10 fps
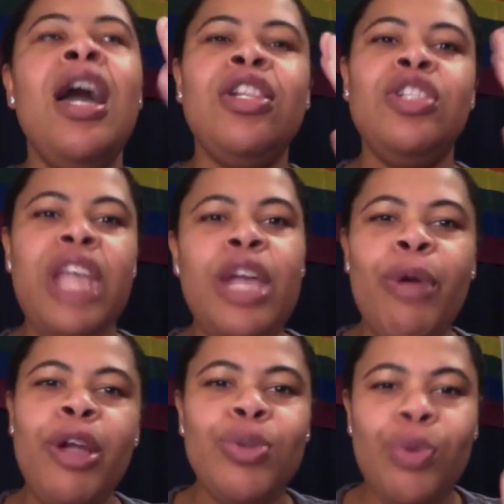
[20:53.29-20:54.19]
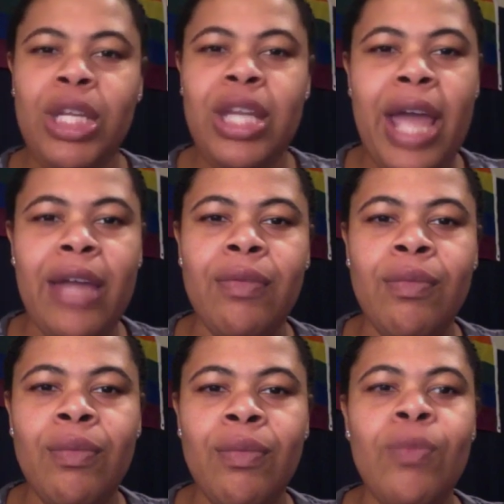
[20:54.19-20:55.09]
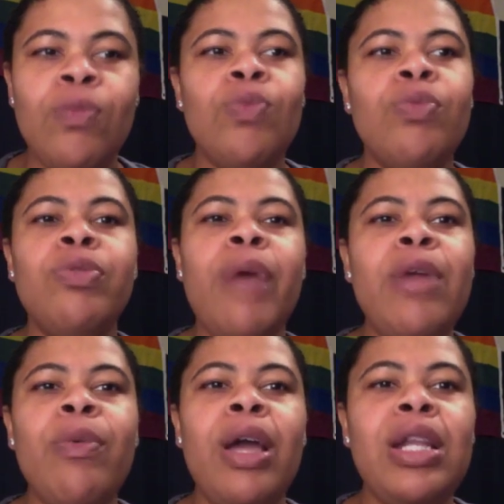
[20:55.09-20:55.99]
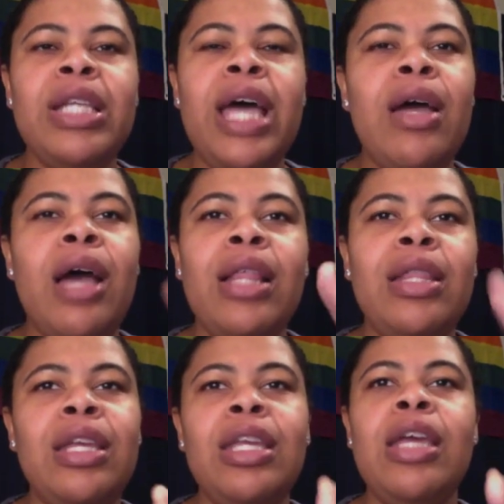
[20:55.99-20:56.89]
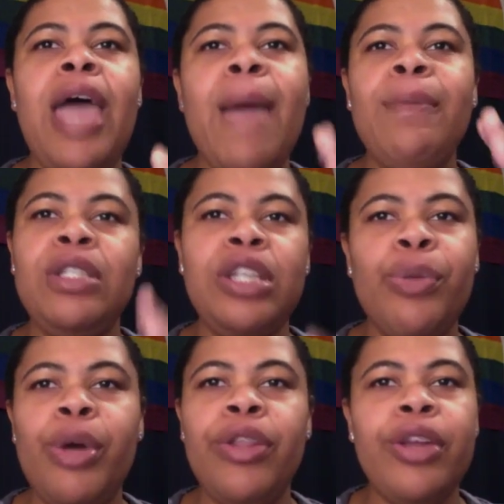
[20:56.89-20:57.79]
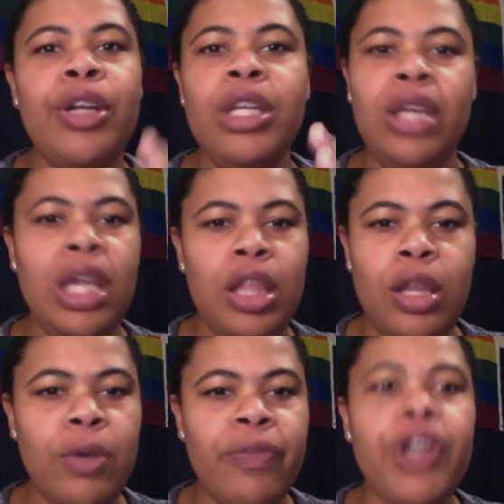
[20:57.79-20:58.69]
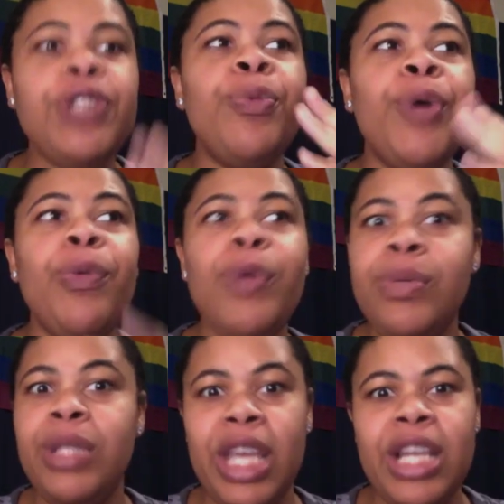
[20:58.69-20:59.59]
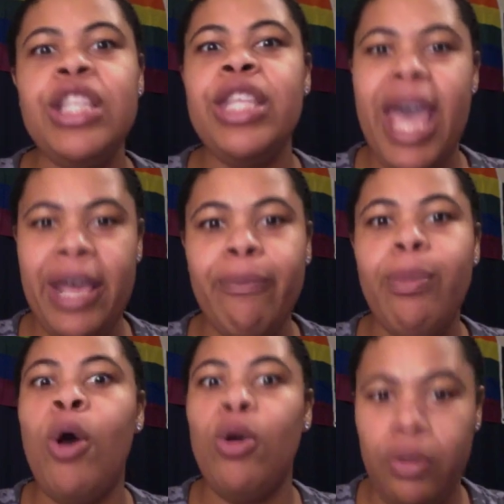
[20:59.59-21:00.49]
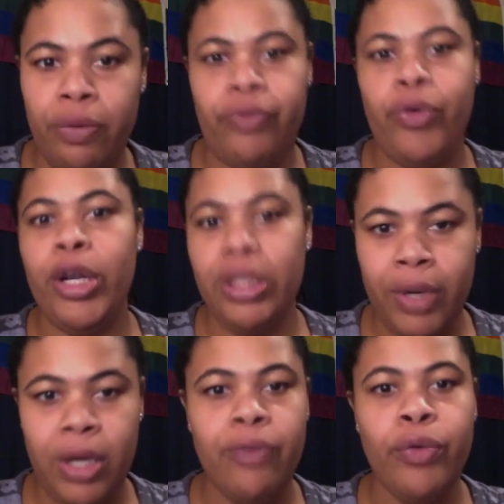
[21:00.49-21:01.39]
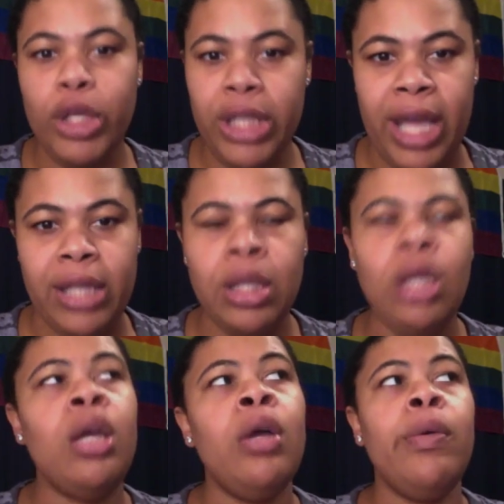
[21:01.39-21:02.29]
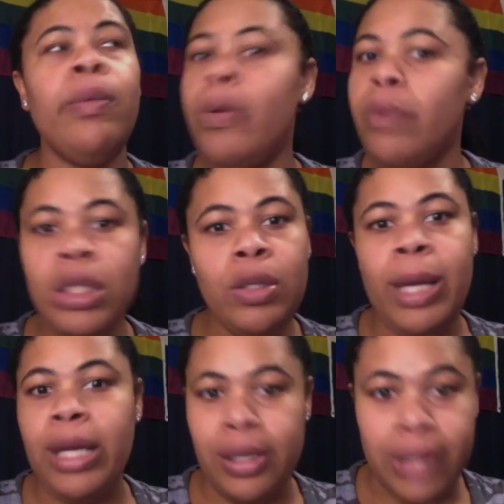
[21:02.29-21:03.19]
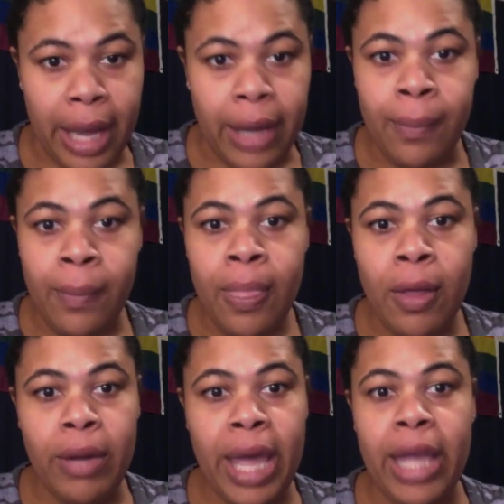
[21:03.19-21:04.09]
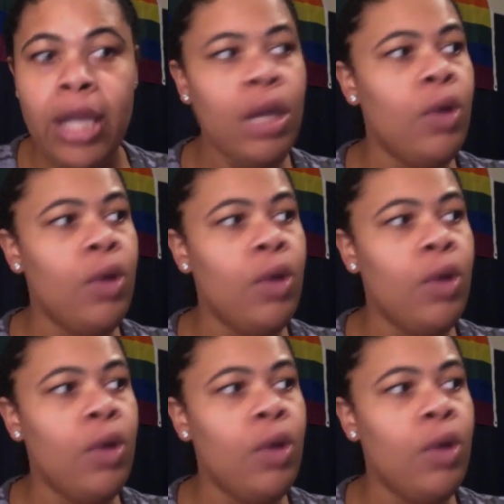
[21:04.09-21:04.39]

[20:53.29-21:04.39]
January 29th was right around the time, I think it happened January 30th and the 31st, where we was getting that polar vortex. Wasn't really nobody outside, okay?